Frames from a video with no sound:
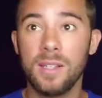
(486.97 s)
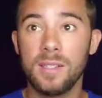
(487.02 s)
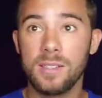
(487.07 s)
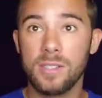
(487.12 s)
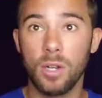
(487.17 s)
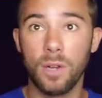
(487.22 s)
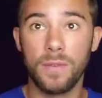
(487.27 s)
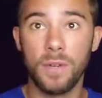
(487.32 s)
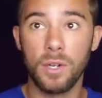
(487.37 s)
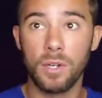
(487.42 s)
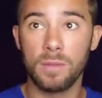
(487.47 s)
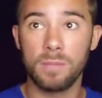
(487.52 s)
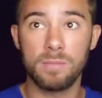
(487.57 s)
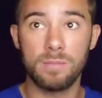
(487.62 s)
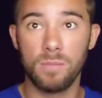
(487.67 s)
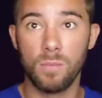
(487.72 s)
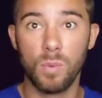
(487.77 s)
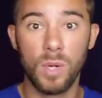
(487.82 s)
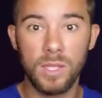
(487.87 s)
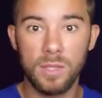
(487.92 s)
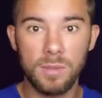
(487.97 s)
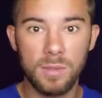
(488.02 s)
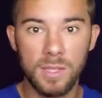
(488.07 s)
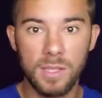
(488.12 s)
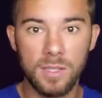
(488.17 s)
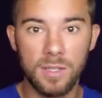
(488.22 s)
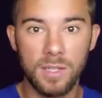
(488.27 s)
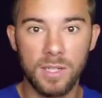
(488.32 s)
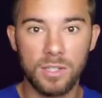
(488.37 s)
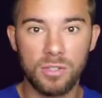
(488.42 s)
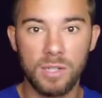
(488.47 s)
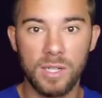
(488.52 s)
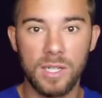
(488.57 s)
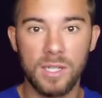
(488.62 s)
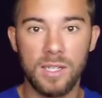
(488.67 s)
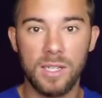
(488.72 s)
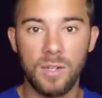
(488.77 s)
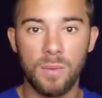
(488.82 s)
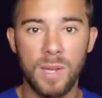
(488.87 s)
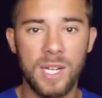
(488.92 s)
So if you're really, really good at trend
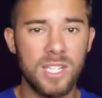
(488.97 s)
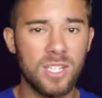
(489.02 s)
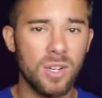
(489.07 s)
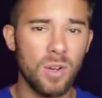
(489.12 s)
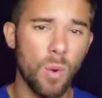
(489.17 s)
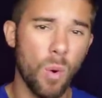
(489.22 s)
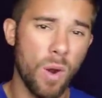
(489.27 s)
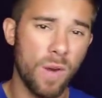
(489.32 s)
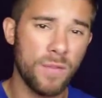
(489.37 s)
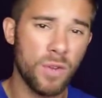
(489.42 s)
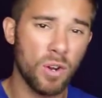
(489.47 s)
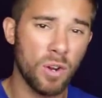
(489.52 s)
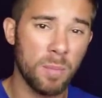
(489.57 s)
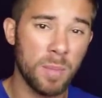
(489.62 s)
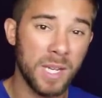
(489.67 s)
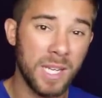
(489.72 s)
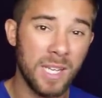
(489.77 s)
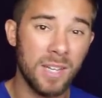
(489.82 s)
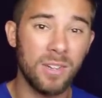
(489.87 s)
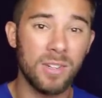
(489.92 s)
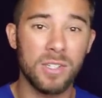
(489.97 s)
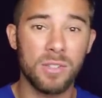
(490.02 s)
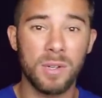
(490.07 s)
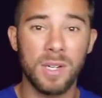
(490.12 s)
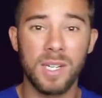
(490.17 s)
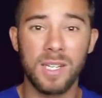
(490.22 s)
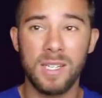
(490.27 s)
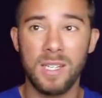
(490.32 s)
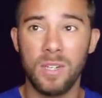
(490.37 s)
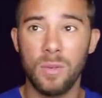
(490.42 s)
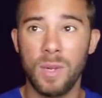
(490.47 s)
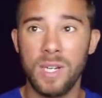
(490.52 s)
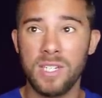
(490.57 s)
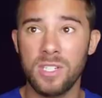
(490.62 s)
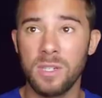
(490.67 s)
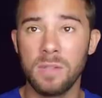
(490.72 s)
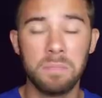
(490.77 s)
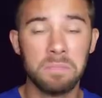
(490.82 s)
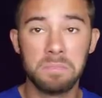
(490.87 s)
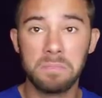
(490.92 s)
continuation, or if you're a beginner at trend
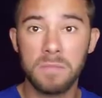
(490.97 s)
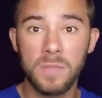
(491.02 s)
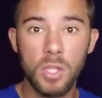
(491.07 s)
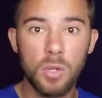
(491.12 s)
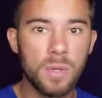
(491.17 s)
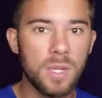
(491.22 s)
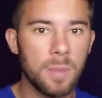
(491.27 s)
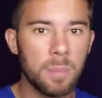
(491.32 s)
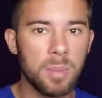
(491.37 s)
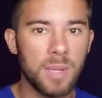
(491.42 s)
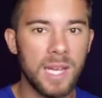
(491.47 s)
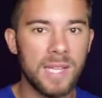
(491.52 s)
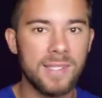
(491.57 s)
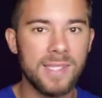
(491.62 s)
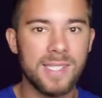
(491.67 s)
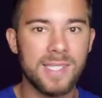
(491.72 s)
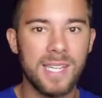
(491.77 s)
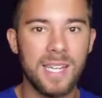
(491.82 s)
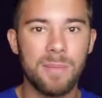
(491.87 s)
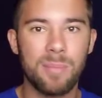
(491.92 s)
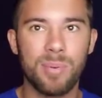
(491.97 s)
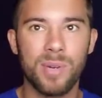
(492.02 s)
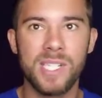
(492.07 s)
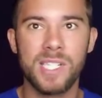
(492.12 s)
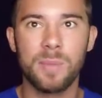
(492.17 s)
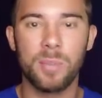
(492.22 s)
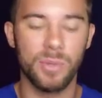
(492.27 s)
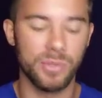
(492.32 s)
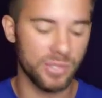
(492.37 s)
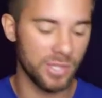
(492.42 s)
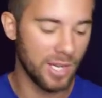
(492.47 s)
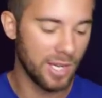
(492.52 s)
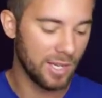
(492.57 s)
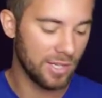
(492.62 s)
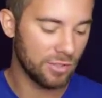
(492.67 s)
continuation, you can apply these same principles.